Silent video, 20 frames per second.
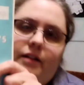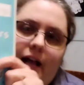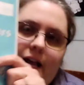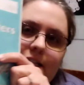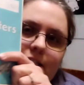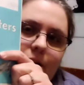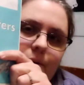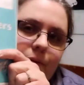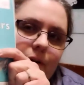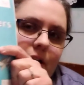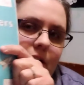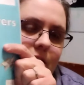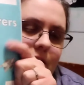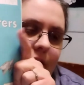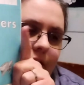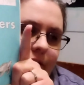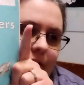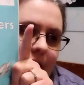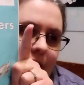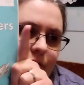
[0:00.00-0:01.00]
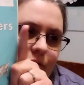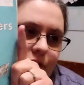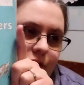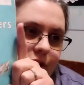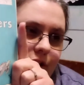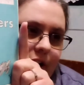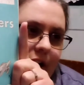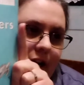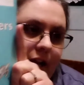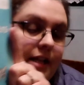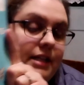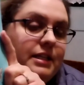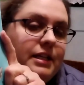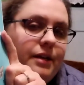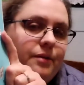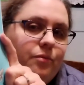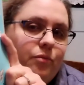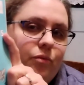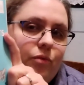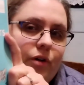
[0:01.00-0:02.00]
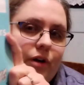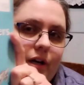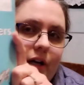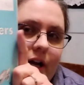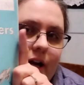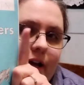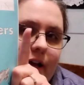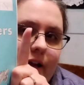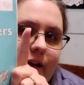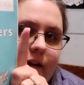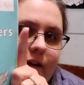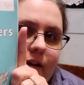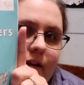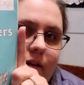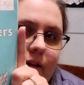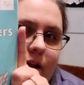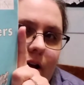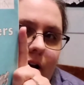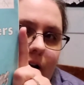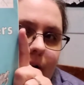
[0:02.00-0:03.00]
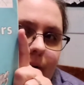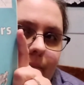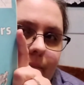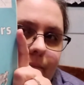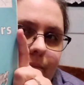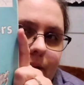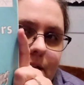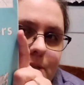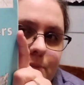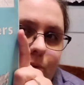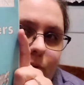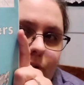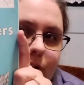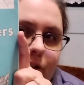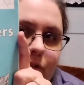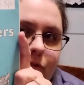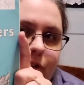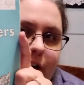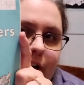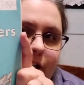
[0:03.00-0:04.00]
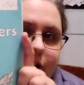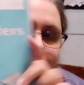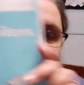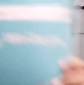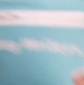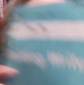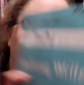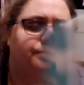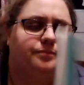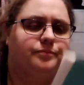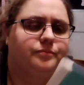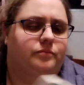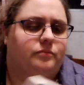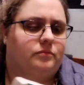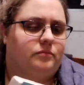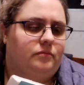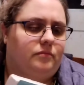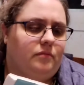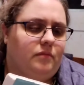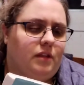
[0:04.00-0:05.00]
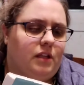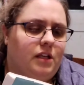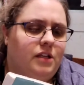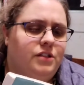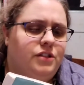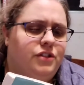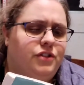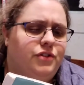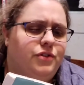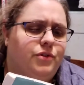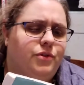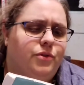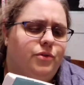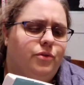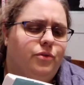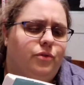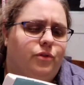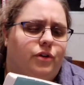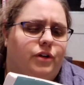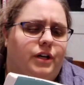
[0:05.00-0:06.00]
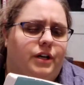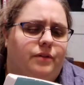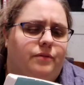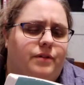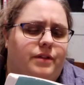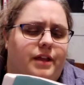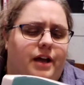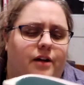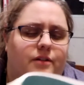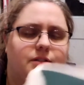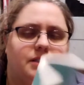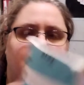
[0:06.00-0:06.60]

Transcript: last couple of years, I've had Richard and Tim work on these building writers. This is through Learning Without